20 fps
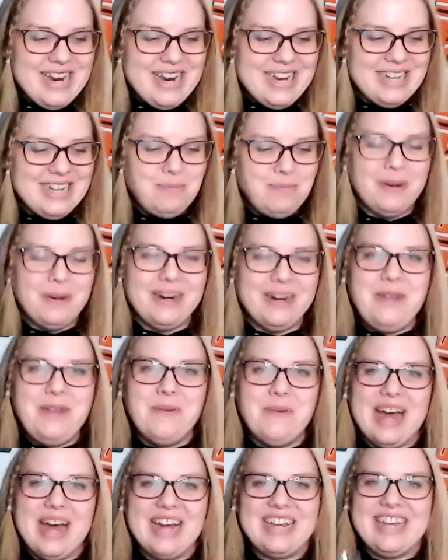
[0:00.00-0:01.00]
is um, pretty
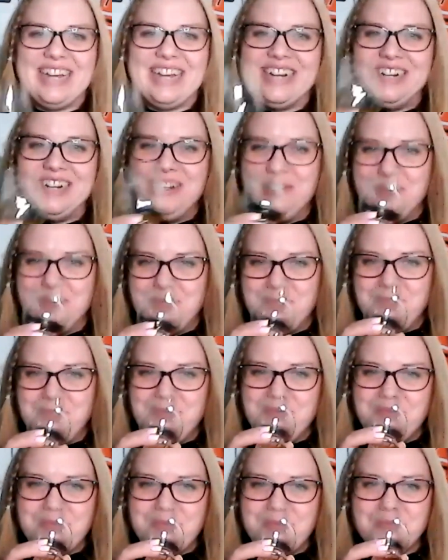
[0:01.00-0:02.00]
wacky. Yeah.
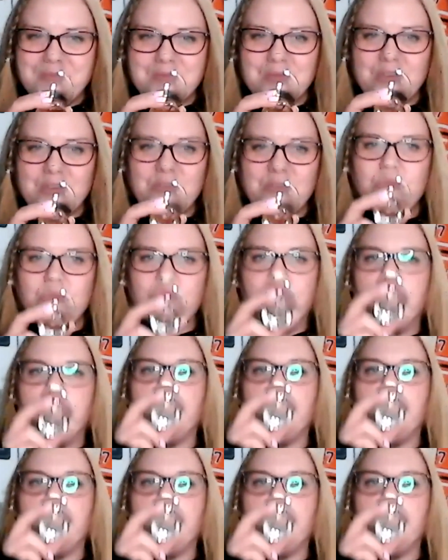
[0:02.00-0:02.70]
Tyler Dreamer